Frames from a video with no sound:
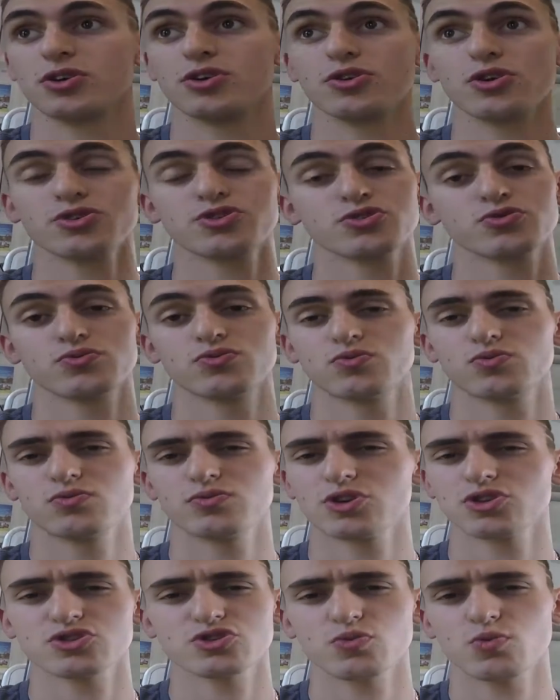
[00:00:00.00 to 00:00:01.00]
not
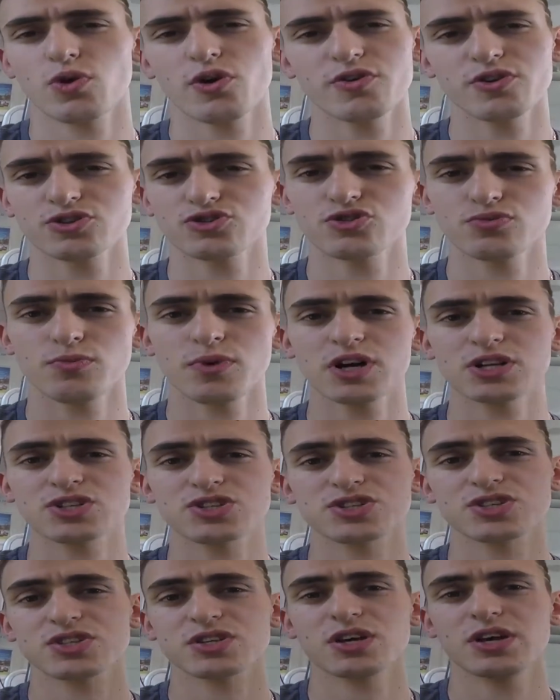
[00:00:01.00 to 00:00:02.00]
to worry too
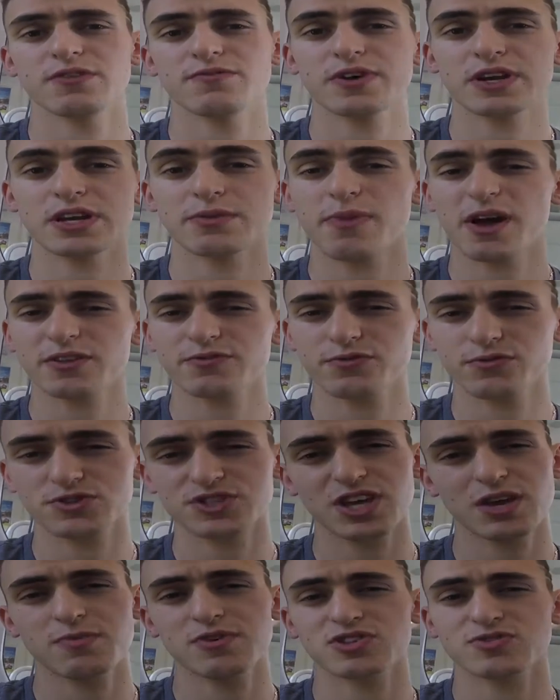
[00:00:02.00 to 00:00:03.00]
much. If any bad thoughts
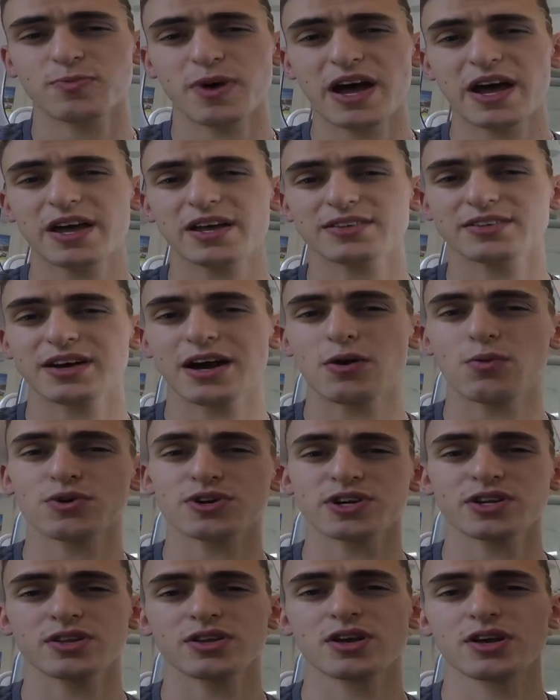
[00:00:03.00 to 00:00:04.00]
came into my head, I
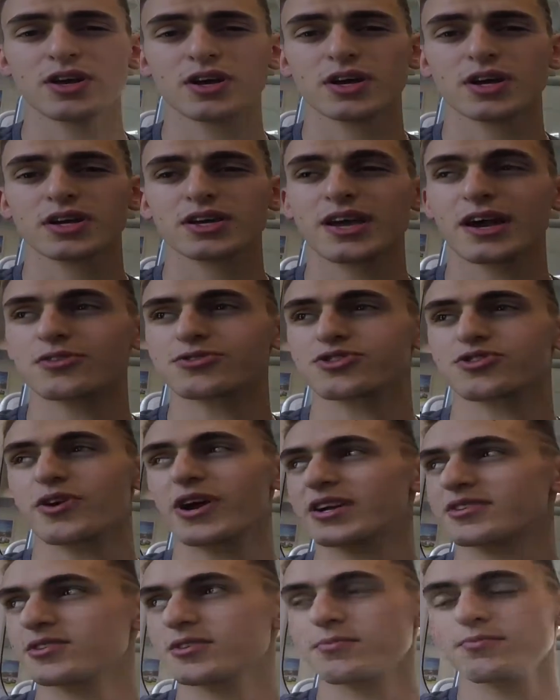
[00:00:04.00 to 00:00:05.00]
wouldn't
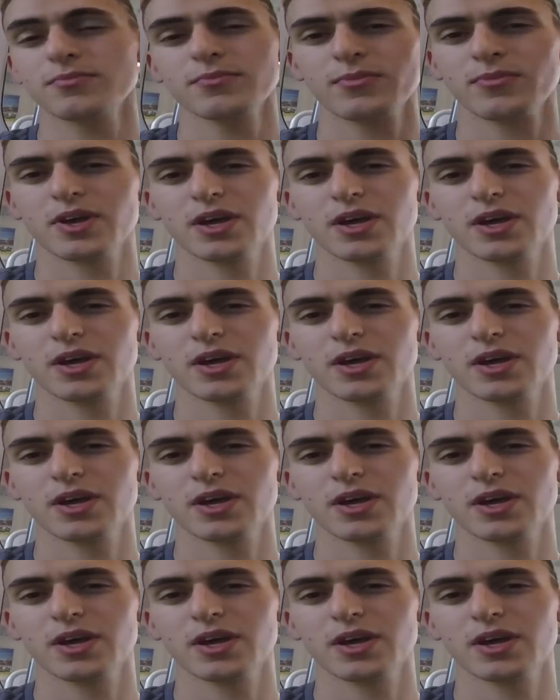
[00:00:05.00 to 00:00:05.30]
counteract them.